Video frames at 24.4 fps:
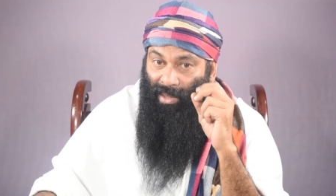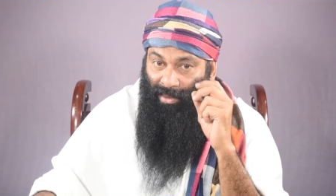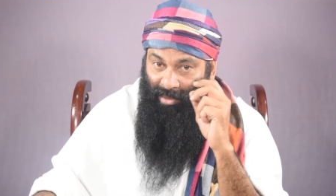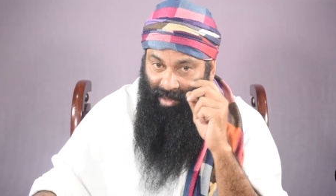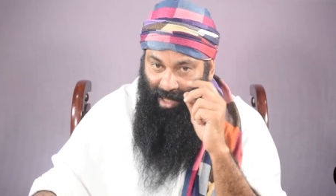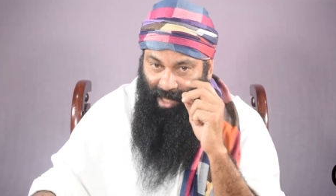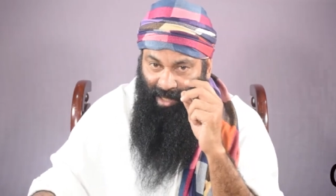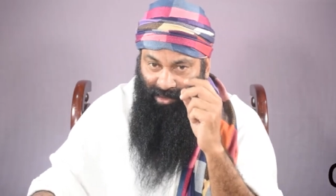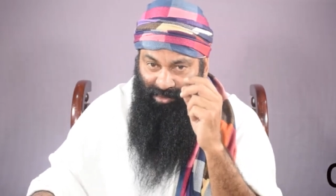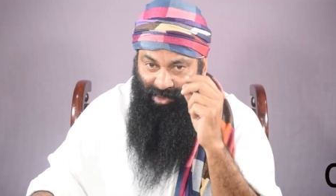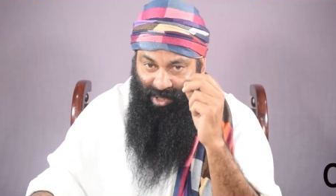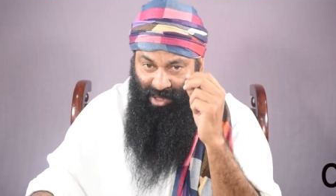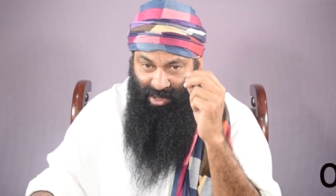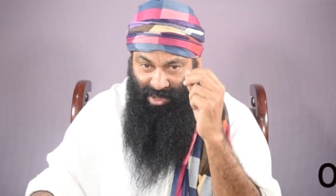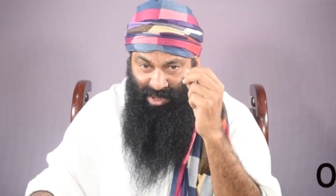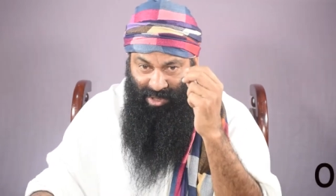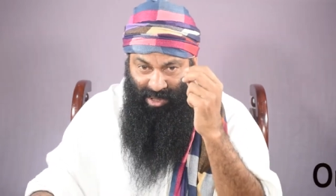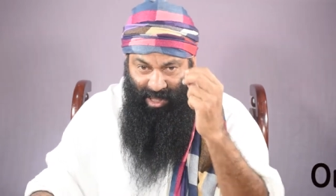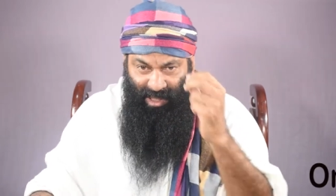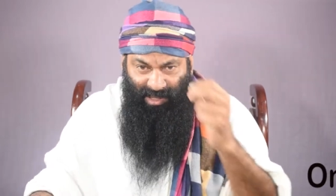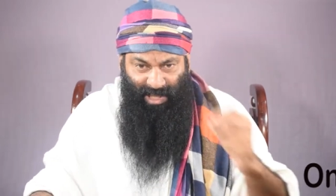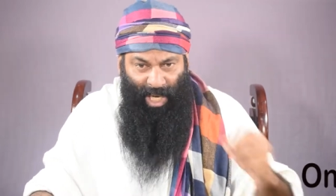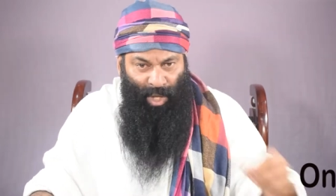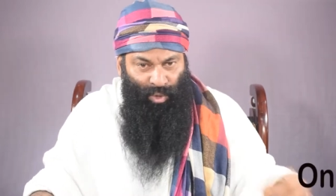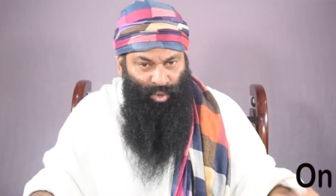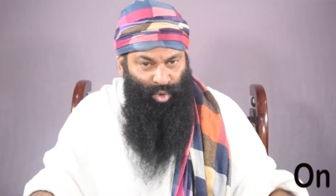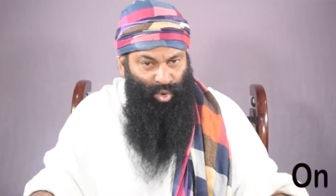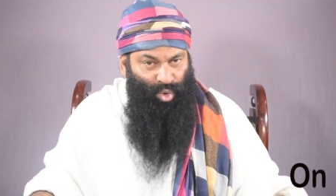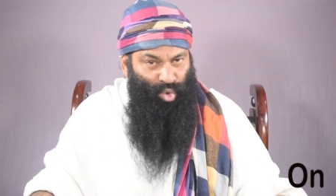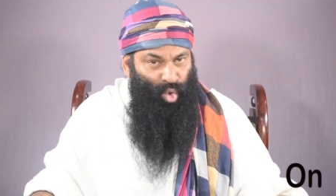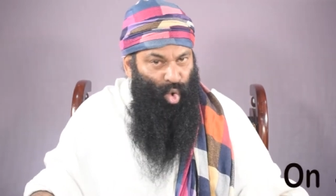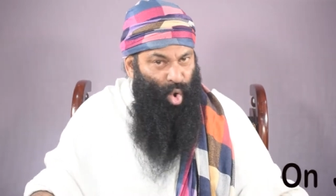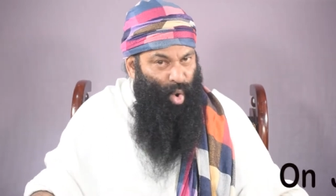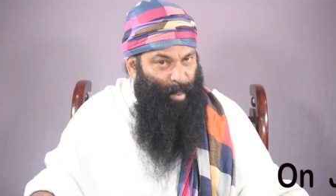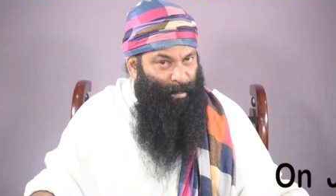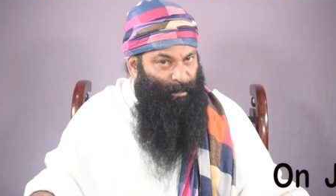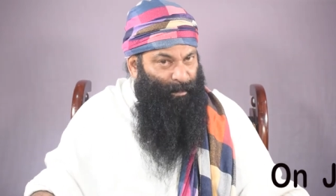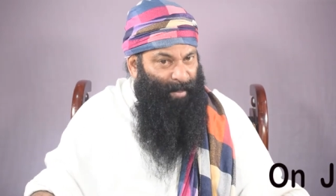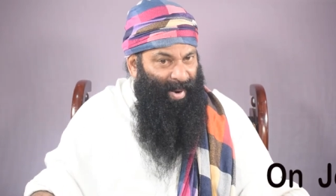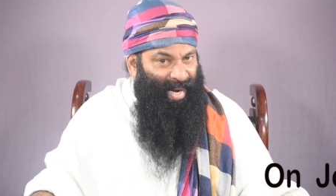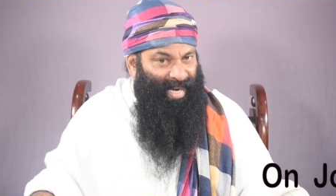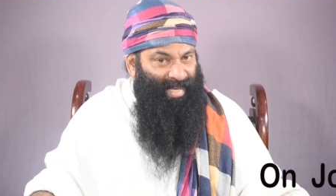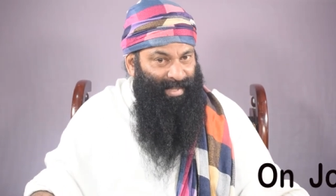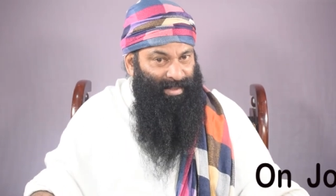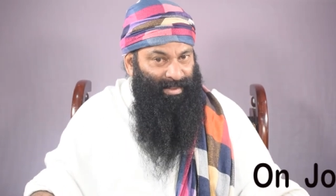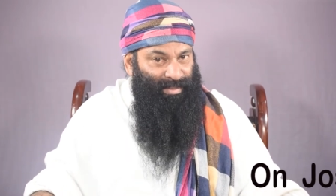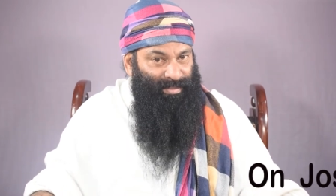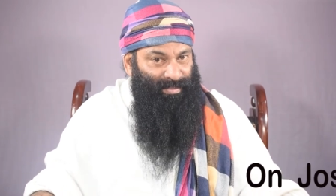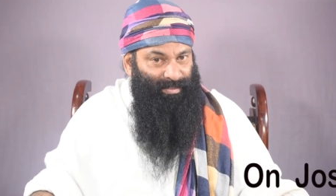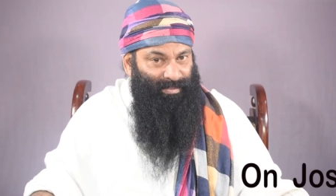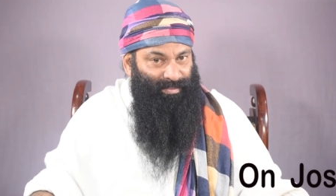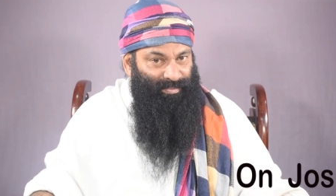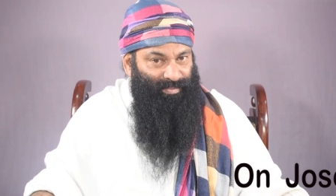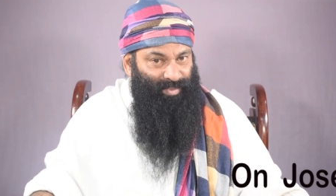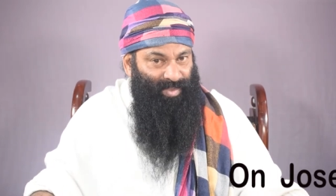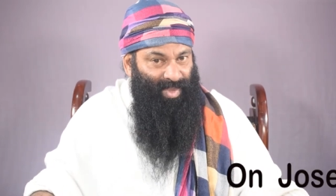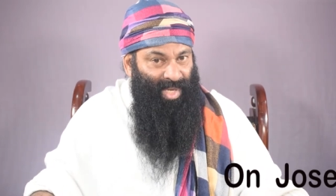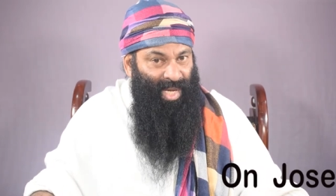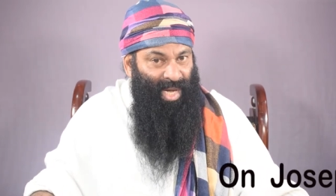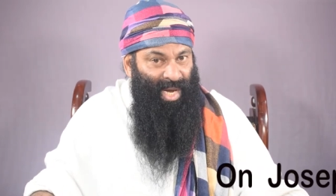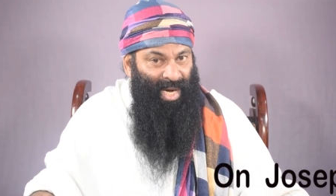Get these things out in the open,